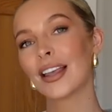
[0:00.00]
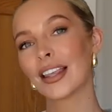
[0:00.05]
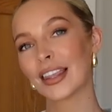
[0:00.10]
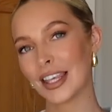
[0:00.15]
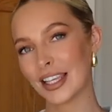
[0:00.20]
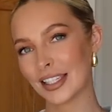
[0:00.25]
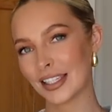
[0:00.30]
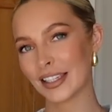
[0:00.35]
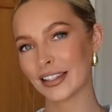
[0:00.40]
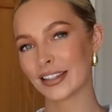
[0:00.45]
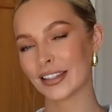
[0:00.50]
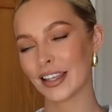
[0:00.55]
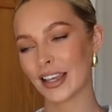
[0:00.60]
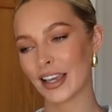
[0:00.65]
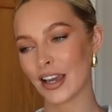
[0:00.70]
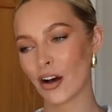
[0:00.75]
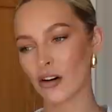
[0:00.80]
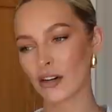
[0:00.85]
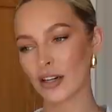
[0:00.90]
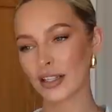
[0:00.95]
This is
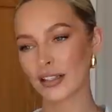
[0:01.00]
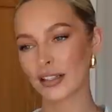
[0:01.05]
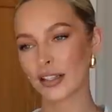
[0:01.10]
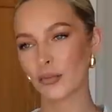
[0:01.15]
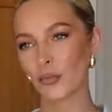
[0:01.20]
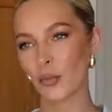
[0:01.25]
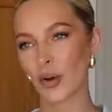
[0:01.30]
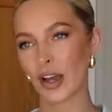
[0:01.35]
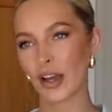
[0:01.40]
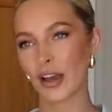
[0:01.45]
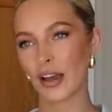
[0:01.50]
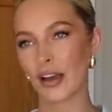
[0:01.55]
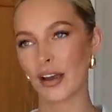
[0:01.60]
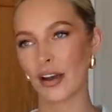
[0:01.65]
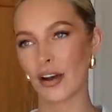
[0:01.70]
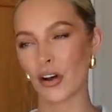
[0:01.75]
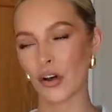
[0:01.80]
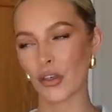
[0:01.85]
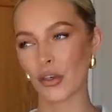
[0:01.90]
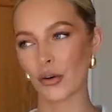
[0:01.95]
the item
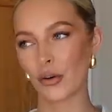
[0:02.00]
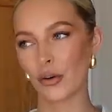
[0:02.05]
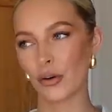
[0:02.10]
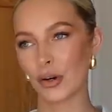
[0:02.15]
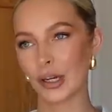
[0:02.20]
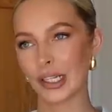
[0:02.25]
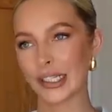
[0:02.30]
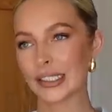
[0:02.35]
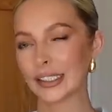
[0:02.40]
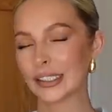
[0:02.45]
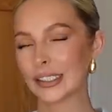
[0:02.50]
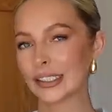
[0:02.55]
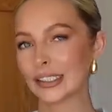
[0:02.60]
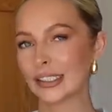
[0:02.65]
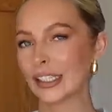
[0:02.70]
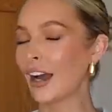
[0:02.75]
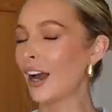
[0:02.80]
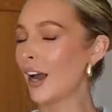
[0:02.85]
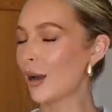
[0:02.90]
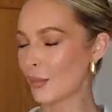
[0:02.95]
where I thought,
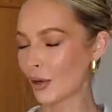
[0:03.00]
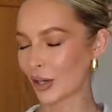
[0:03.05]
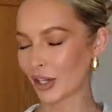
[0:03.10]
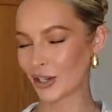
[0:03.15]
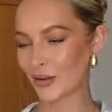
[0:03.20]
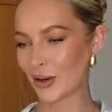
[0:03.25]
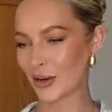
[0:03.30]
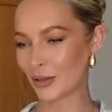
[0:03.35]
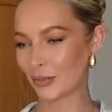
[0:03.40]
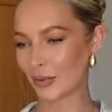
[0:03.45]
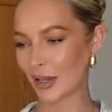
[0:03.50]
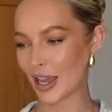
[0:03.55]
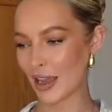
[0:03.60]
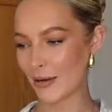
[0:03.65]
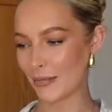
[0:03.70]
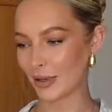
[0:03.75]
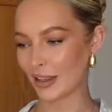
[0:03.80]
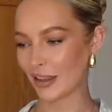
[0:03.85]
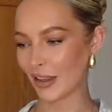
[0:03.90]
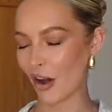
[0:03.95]
am I going to end up
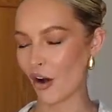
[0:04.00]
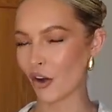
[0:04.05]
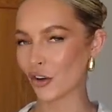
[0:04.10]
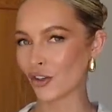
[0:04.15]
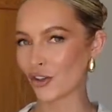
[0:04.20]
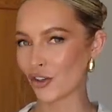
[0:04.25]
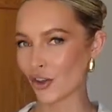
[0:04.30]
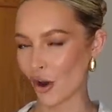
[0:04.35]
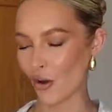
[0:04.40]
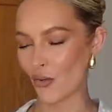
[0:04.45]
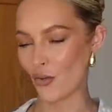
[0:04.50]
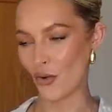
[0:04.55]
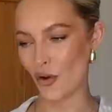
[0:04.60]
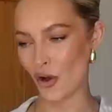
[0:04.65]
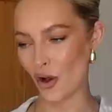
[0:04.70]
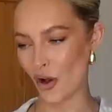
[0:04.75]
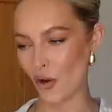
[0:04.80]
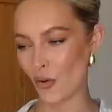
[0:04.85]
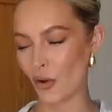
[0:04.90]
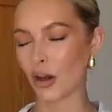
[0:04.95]
keeping that? I don't
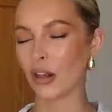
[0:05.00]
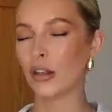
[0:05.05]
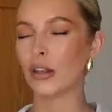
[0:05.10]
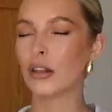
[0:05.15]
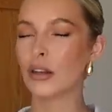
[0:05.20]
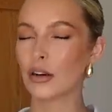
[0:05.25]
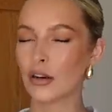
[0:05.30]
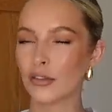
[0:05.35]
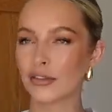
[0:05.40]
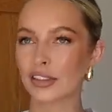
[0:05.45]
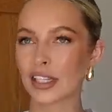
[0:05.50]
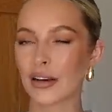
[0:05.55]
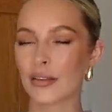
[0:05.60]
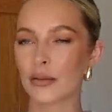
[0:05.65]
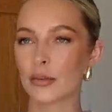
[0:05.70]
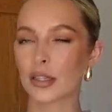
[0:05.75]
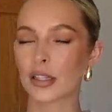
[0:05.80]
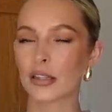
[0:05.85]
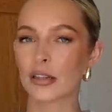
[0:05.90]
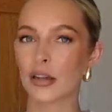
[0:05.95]
know. I loved how
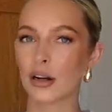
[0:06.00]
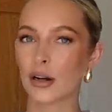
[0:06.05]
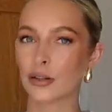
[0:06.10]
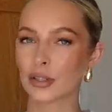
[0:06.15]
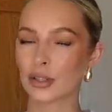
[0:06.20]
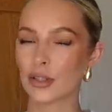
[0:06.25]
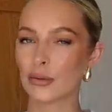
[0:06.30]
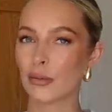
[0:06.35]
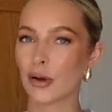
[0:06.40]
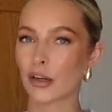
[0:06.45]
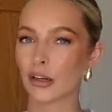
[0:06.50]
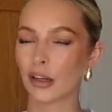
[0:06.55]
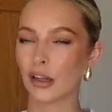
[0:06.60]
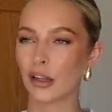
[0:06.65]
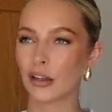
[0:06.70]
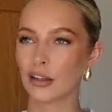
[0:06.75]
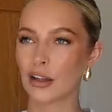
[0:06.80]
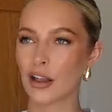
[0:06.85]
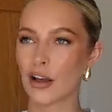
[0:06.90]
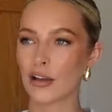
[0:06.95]
it was styled on the model
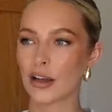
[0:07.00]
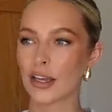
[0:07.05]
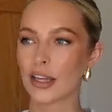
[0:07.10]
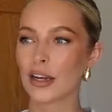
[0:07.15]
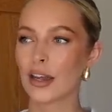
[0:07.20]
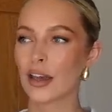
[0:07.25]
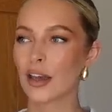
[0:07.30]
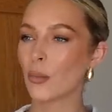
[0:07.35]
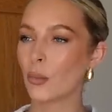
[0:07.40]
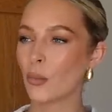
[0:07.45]
online.